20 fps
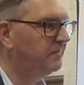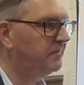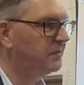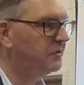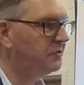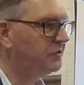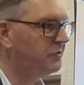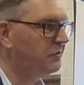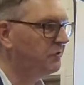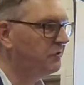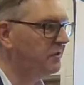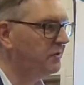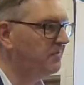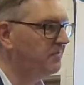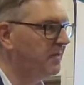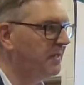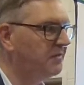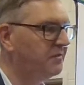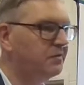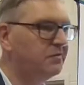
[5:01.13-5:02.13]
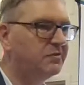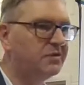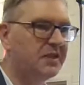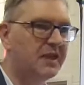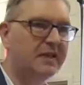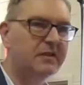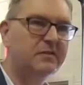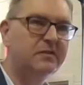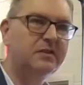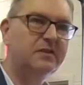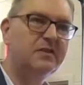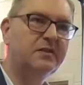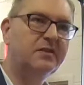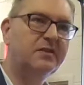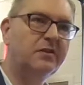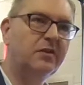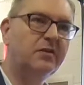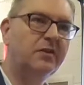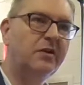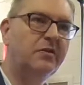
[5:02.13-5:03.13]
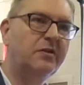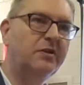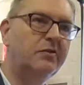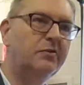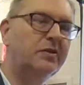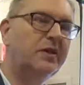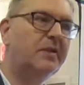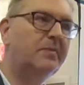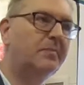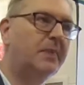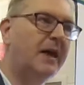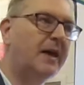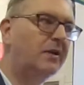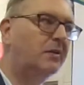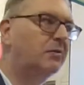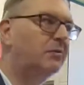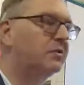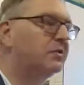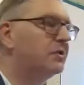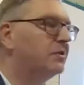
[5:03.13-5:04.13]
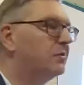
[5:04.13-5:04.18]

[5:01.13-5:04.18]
the story that Matthew tells us is not only looking backwards,